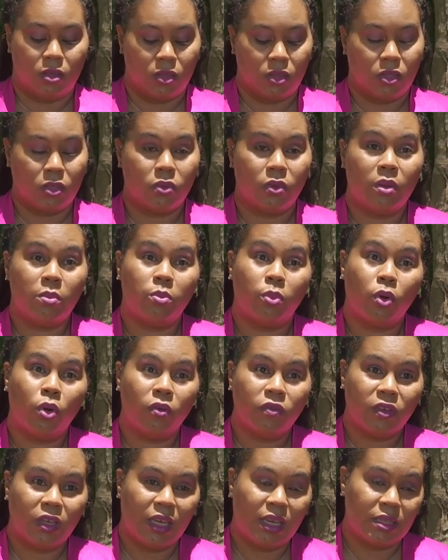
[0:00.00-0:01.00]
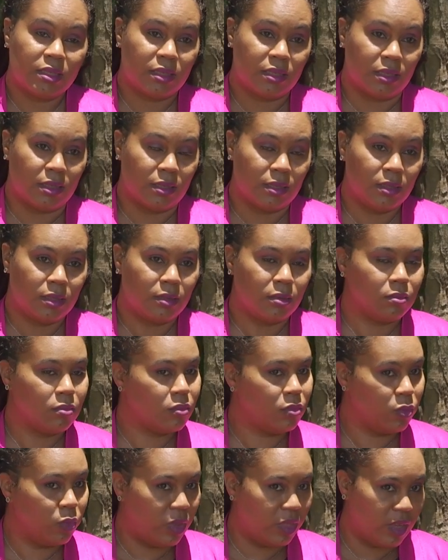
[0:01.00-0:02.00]
So in both cases,
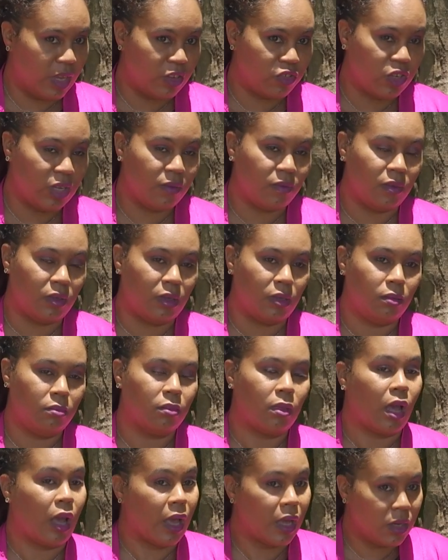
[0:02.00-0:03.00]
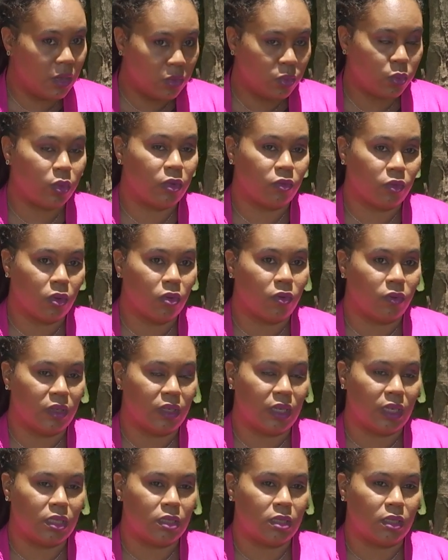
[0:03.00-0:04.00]
with HIV and with
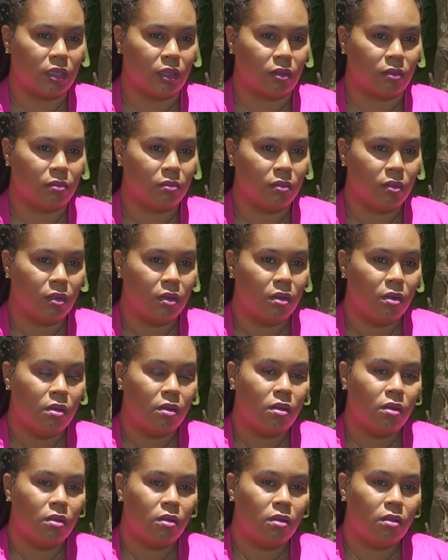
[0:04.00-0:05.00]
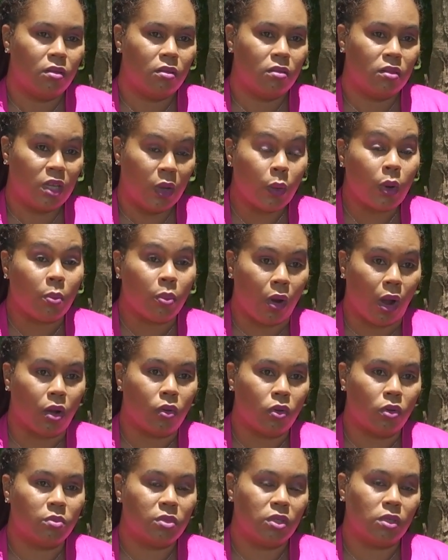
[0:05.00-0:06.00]
COVID-19, they were
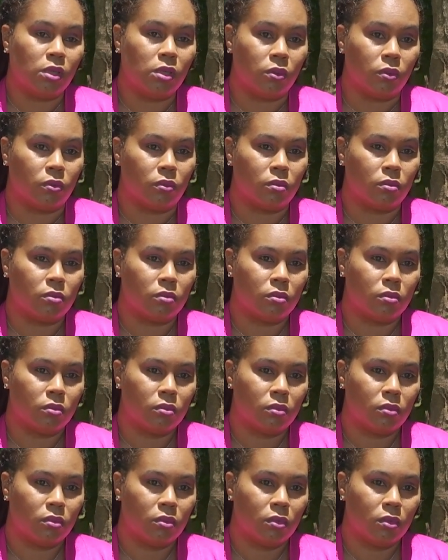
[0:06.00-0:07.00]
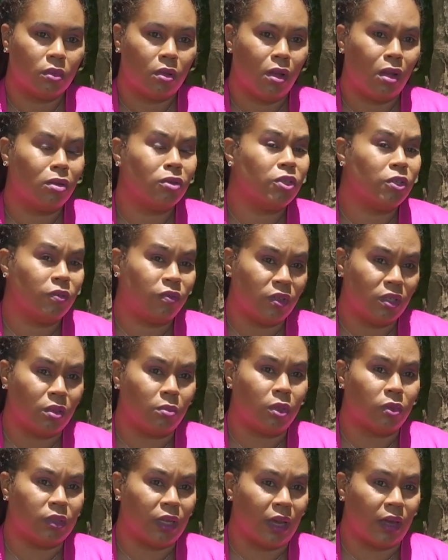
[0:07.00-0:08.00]
brought home to you. How do you feel
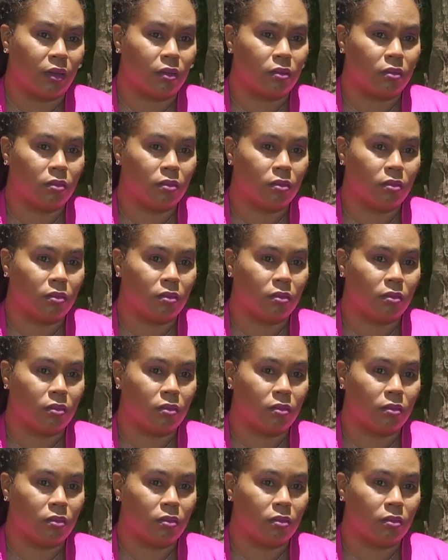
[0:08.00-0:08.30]
about that?